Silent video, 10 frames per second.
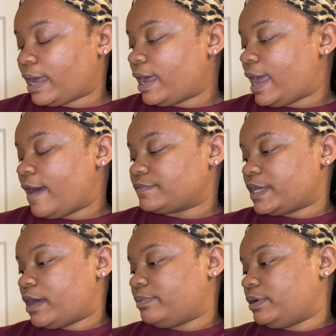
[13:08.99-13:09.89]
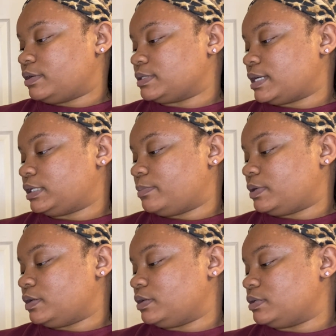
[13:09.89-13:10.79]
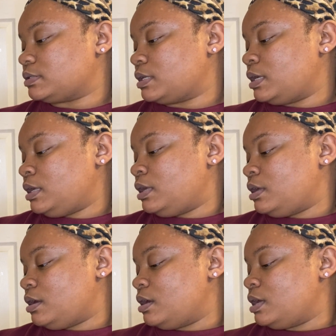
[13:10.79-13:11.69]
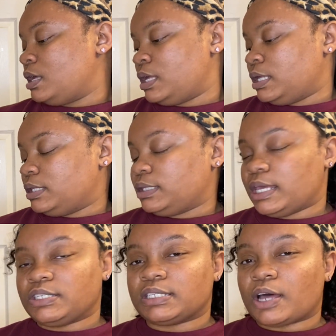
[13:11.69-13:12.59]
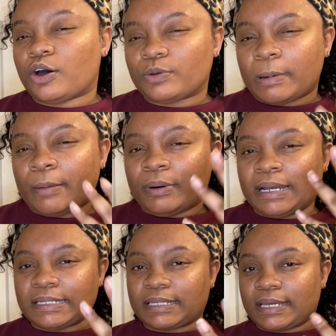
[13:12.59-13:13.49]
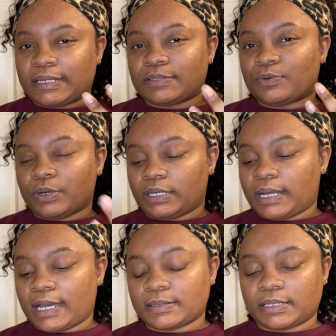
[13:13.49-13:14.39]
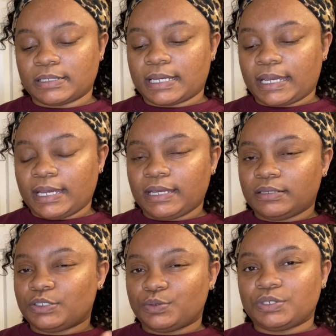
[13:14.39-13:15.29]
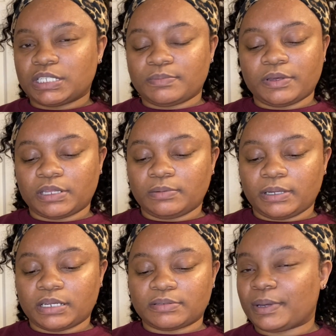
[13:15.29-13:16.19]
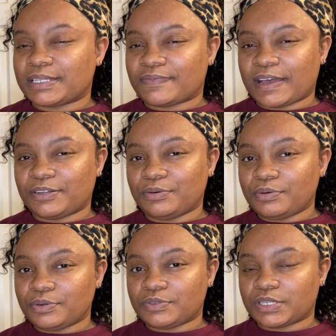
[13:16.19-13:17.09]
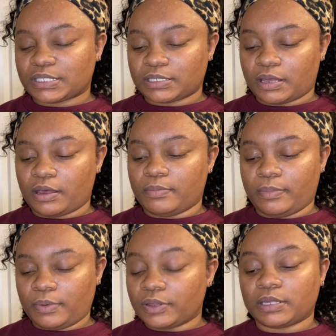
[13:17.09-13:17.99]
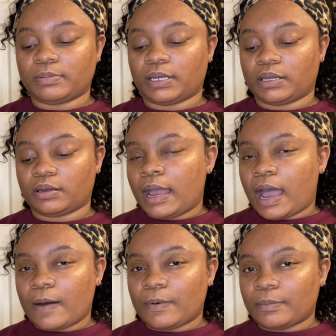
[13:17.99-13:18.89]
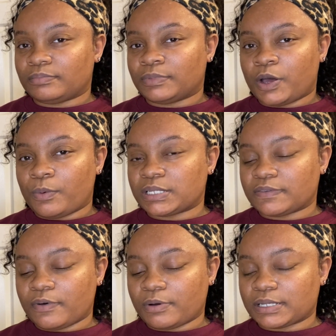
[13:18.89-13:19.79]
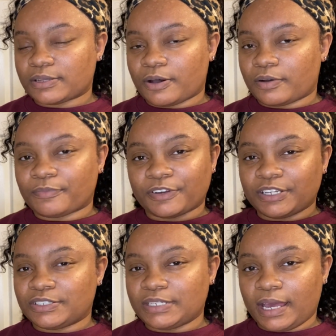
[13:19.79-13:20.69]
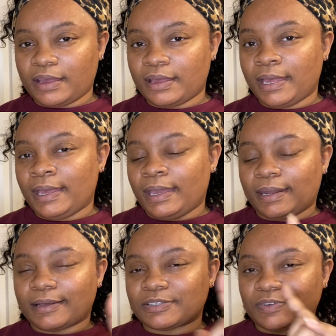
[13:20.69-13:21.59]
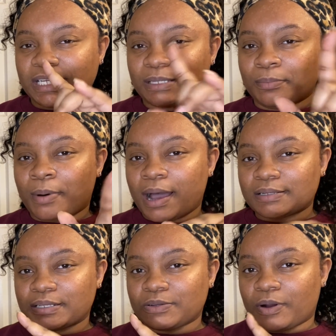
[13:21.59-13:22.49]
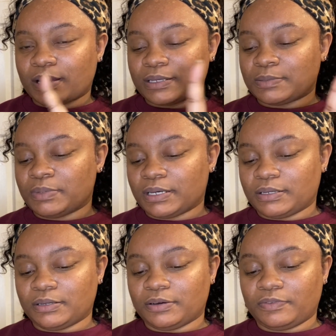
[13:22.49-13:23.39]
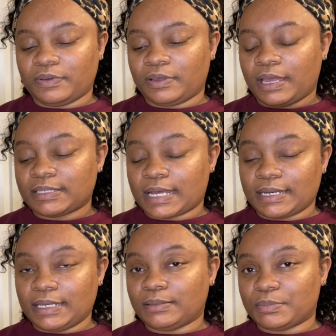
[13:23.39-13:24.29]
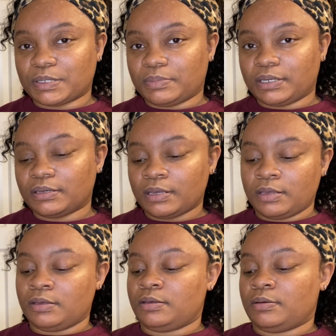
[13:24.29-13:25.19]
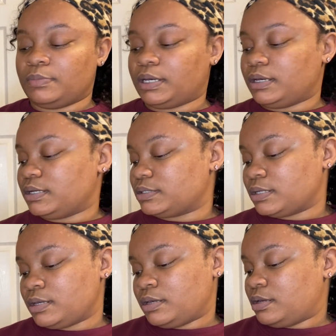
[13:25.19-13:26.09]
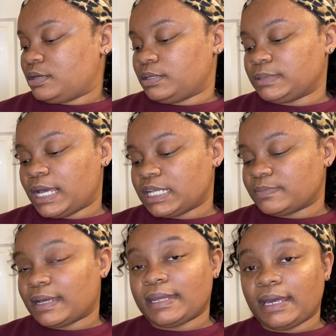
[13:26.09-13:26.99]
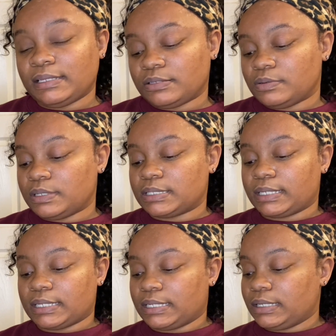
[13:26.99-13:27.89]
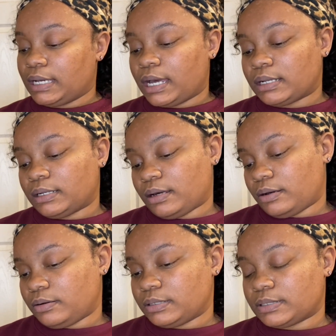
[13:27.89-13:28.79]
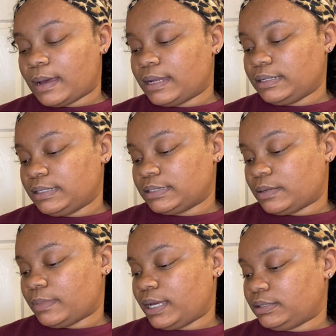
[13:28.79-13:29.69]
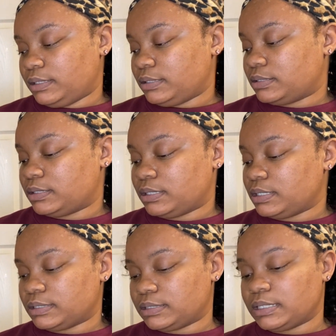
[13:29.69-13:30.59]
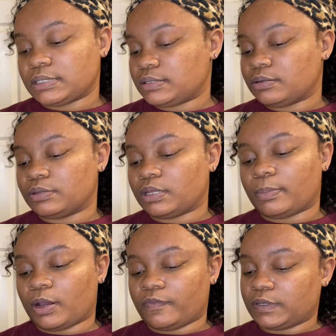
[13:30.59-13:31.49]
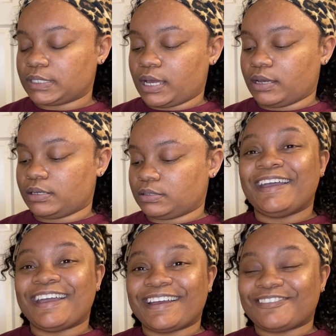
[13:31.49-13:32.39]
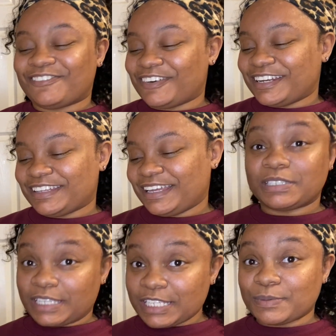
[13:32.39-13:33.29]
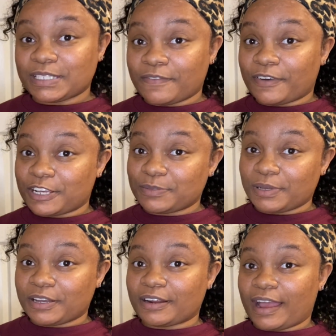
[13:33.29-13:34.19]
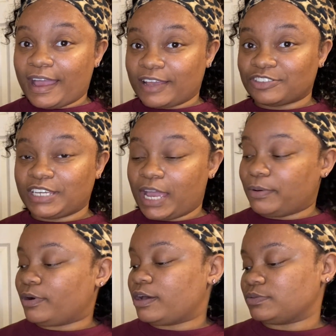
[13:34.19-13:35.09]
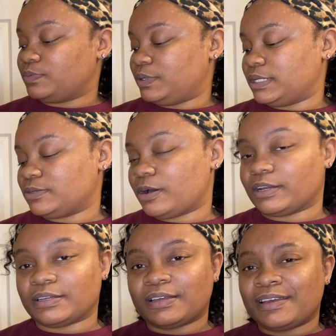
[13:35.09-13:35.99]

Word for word: I have to have planners like that because it's just the only way my brain stays organized because I can't do just monthly planners because if I do use just a monthly planner, I won't know what to focus on for each day. And I also feel like the boxes aren't as big enough as I need them to be because sometimes my day to-do list can get kind of long so i need something like this this this is literally the perfect size and funny thing this was the first planner i actually came across when we went to target